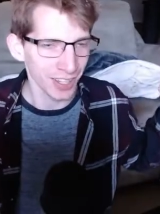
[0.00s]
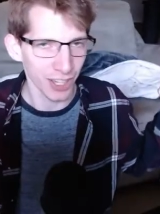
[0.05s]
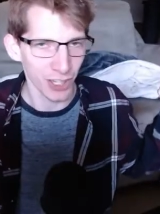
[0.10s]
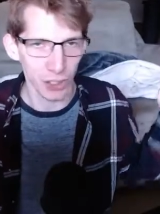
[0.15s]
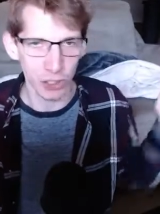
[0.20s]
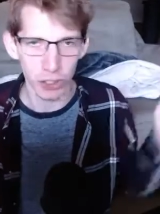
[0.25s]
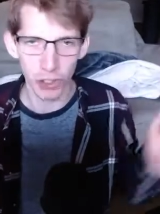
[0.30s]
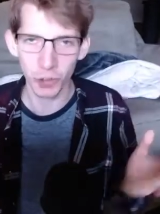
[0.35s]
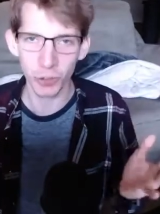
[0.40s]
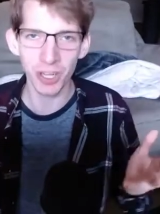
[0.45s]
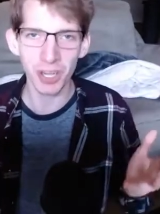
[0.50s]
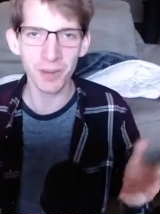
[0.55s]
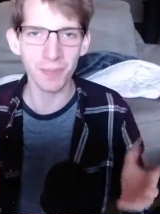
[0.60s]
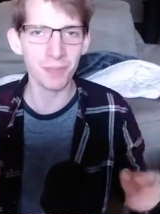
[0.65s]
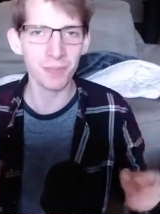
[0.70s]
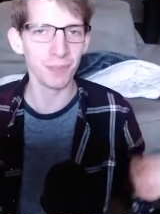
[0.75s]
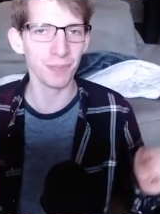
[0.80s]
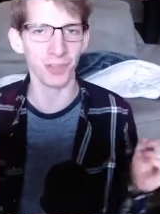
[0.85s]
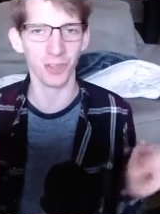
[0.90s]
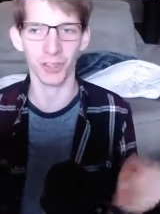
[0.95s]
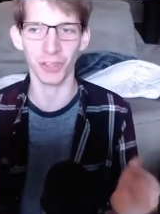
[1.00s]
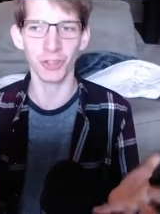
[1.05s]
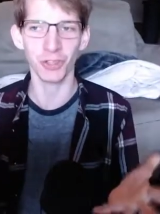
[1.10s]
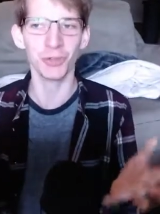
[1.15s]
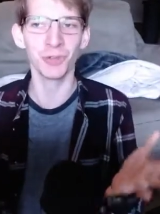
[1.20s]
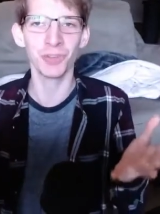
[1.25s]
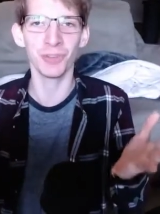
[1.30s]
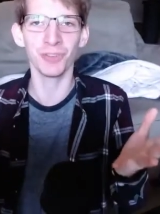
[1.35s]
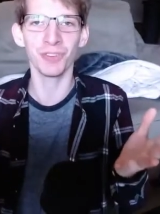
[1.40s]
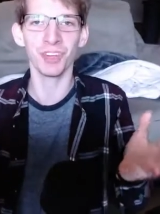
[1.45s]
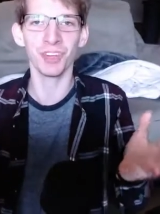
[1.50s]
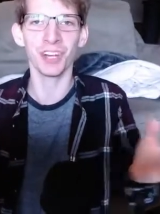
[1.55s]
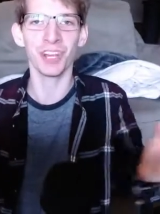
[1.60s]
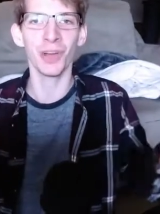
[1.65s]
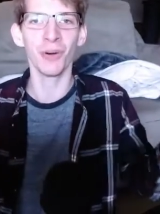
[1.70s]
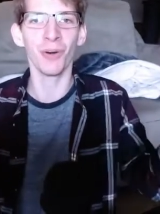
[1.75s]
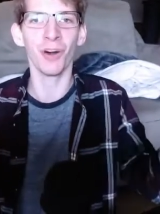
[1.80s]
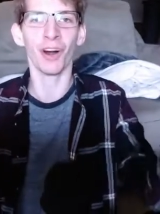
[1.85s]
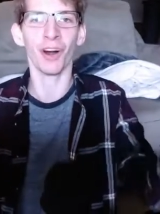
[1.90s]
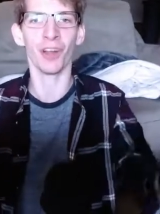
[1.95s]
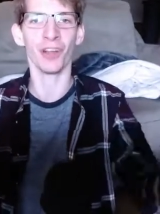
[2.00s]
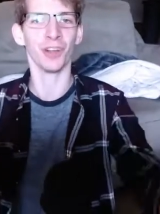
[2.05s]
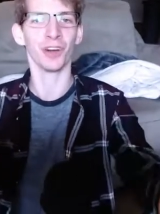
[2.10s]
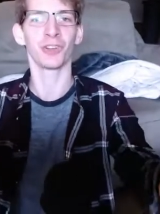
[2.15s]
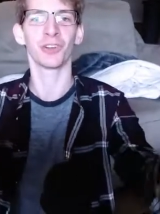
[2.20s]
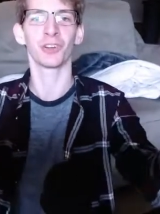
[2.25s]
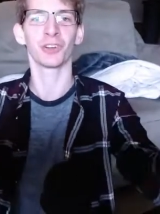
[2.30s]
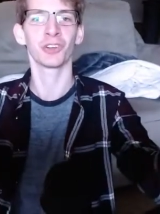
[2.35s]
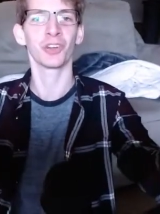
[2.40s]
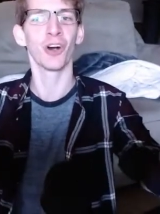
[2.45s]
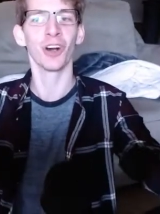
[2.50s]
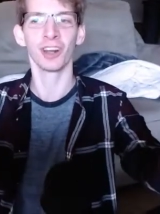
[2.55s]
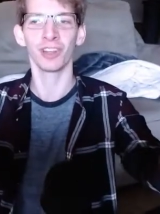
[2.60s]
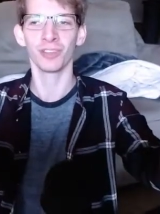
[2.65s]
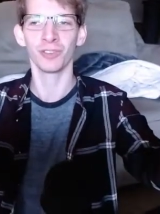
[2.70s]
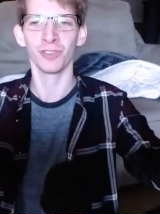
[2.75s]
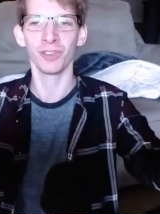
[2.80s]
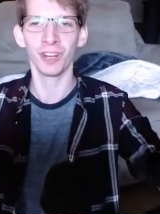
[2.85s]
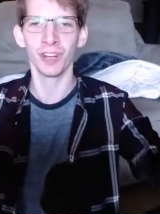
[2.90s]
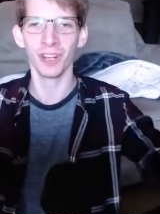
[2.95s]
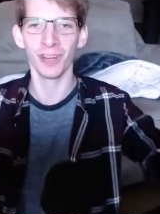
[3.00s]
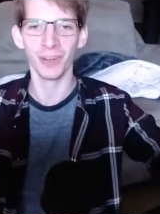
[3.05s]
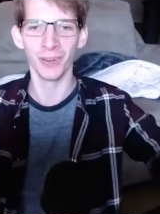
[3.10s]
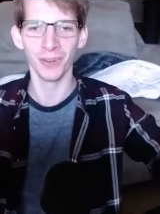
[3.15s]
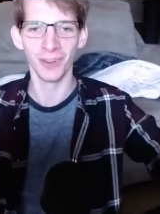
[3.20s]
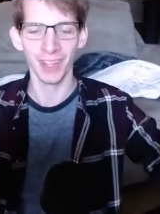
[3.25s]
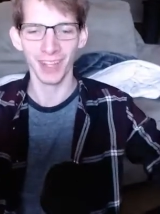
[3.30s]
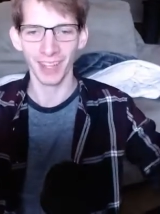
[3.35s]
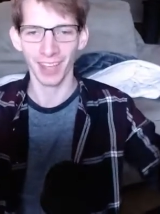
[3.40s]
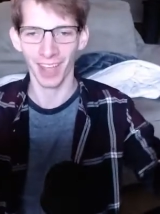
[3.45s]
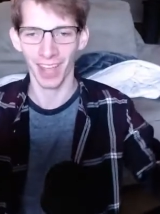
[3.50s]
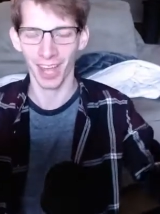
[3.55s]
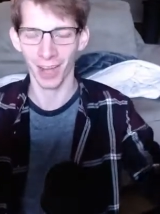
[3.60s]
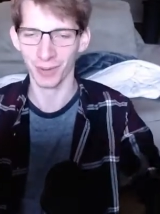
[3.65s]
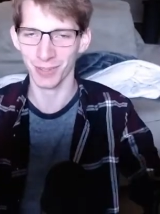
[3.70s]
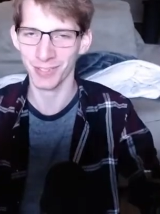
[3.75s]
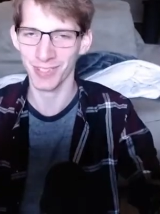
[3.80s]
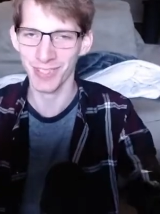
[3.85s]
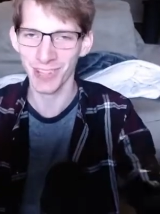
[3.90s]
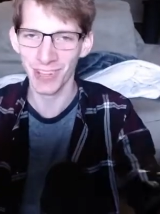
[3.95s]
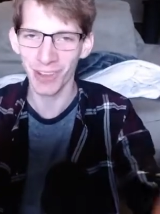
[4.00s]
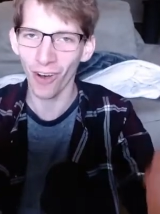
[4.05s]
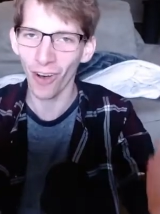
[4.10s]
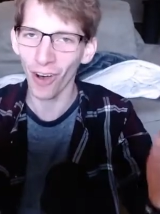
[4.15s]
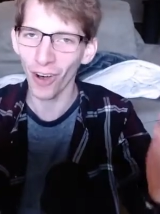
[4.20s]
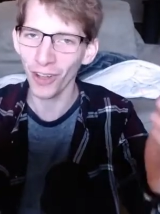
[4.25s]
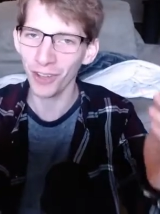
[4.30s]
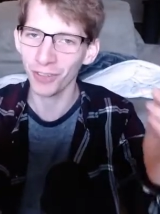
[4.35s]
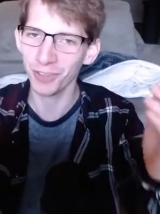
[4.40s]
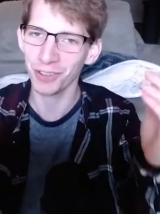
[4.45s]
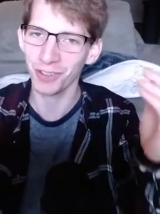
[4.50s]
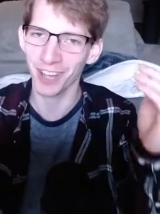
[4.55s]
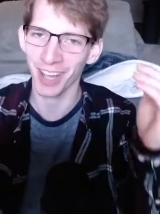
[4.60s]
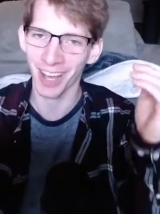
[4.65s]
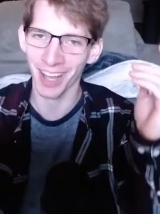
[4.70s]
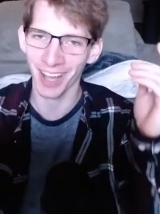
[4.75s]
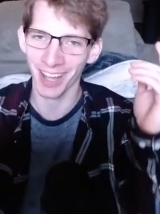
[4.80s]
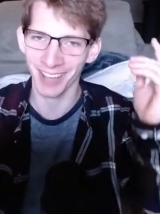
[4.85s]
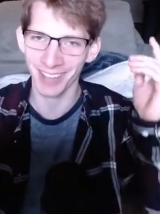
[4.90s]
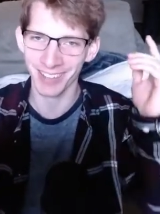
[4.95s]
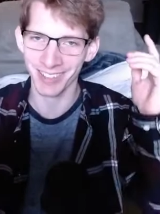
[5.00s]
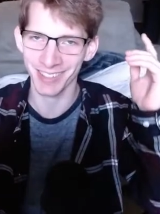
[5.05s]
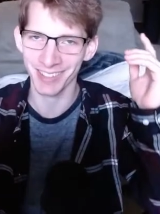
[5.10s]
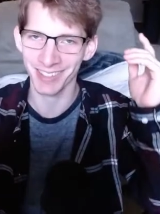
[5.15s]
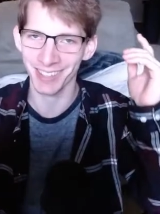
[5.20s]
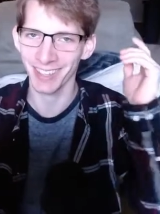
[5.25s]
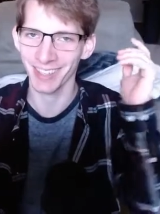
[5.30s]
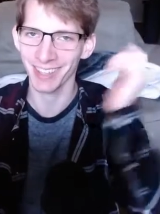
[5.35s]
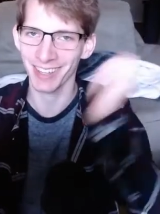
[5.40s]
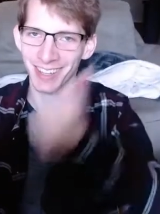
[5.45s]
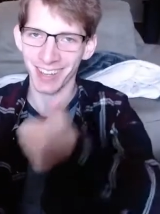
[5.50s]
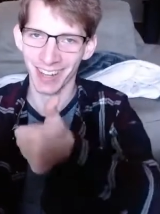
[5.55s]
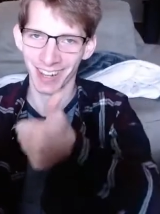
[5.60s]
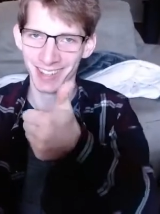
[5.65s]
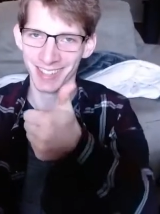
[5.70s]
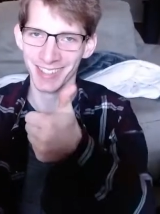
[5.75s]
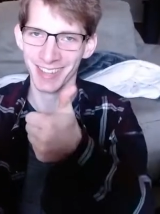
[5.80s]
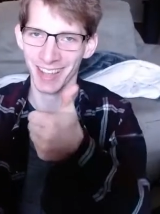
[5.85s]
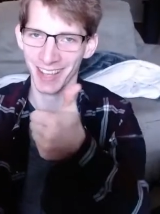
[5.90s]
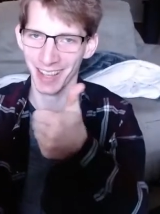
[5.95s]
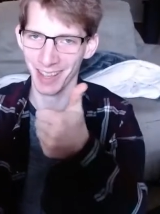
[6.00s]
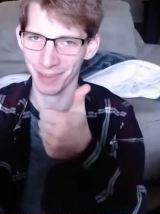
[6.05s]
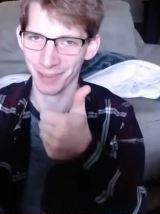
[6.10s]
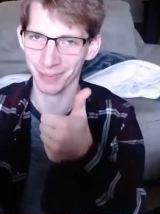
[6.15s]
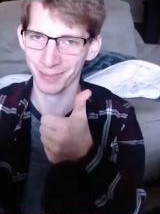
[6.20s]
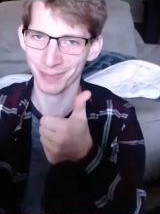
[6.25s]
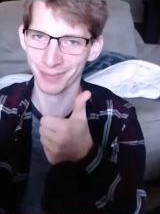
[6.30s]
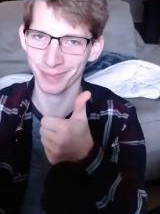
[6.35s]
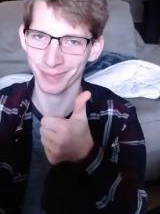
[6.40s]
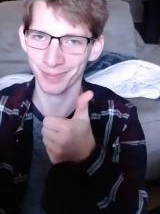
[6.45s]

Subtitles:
a stream, a YouTube video, another talks video, and I'll see all of you guys next time.